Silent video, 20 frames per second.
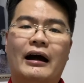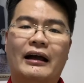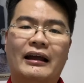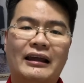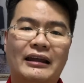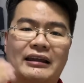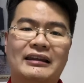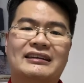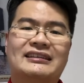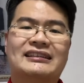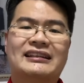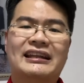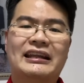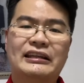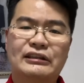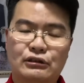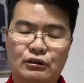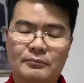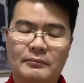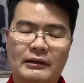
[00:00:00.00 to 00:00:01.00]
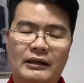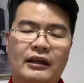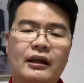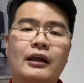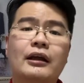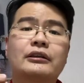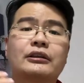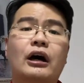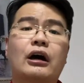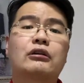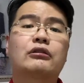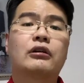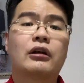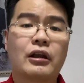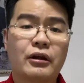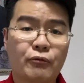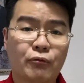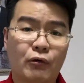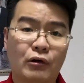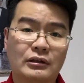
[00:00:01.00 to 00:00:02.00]
it needs to be
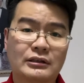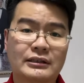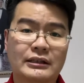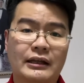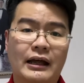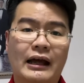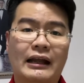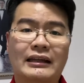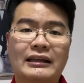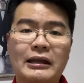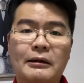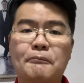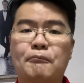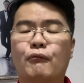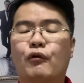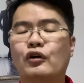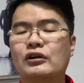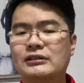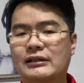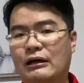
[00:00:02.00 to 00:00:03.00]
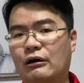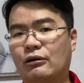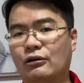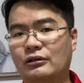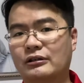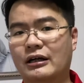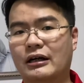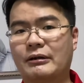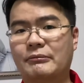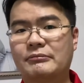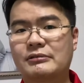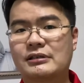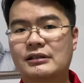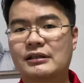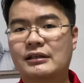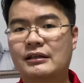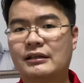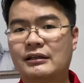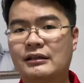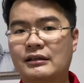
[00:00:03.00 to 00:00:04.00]
thoroughly watered and keep moist at all times.
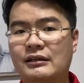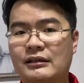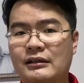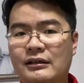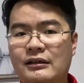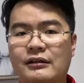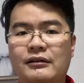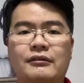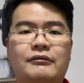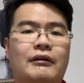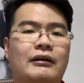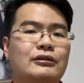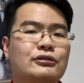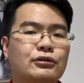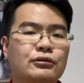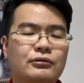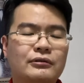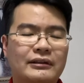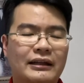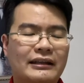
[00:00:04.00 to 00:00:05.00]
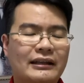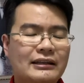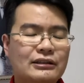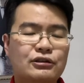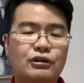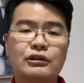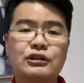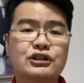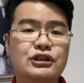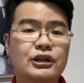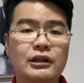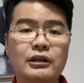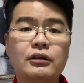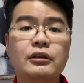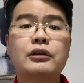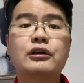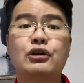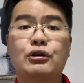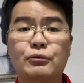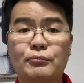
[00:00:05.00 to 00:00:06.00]
Right, so the next condition,
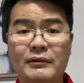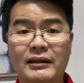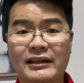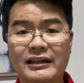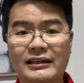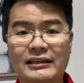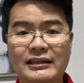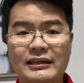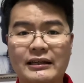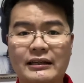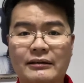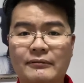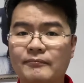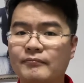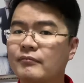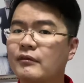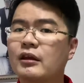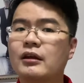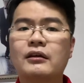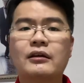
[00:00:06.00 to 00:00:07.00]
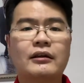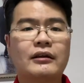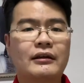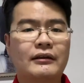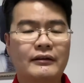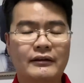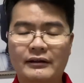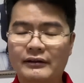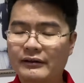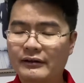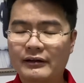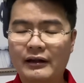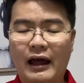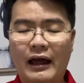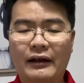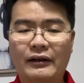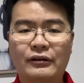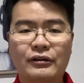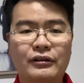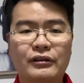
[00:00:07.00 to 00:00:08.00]
humidity.
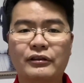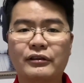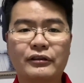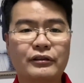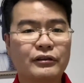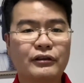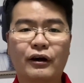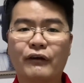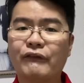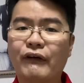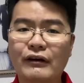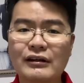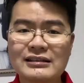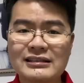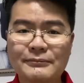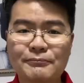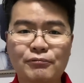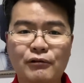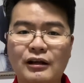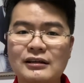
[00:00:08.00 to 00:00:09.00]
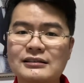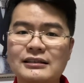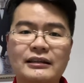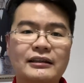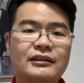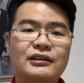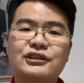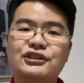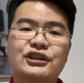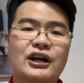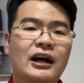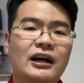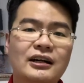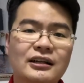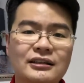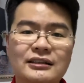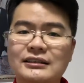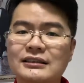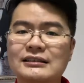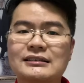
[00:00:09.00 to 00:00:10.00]
Not very surprising,
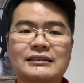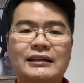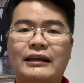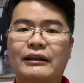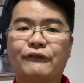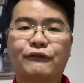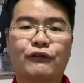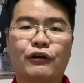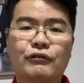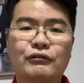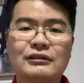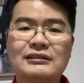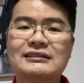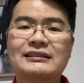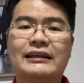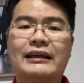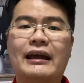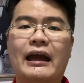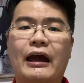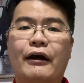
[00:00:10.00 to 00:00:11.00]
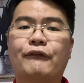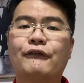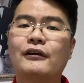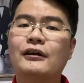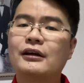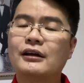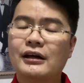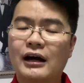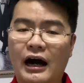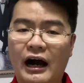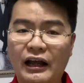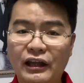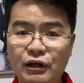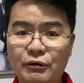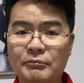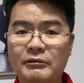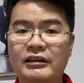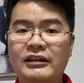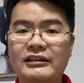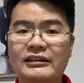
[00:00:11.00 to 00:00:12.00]
jungles and forests, they have high
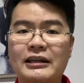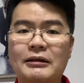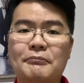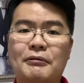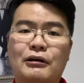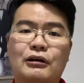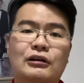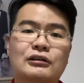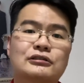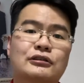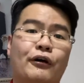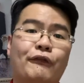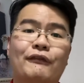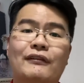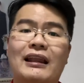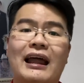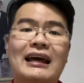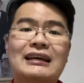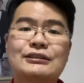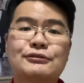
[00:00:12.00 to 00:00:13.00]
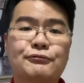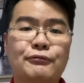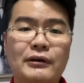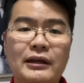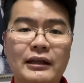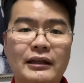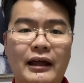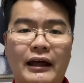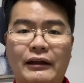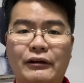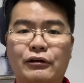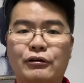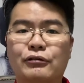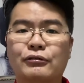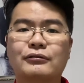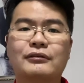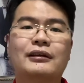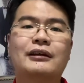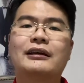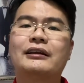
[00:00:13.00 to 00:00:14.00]
humidity because of less wind and
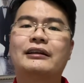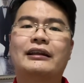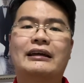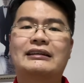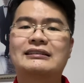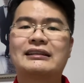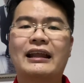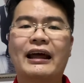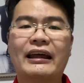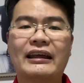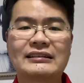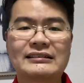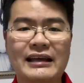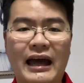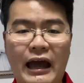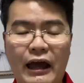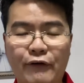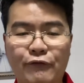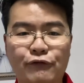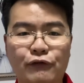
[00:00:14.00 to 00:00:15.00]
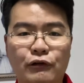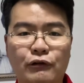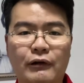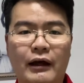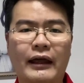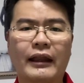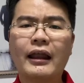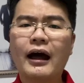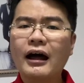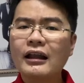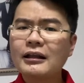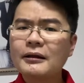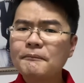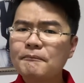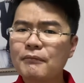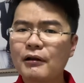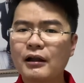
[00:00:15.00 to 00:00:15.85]
there's less airflow. And other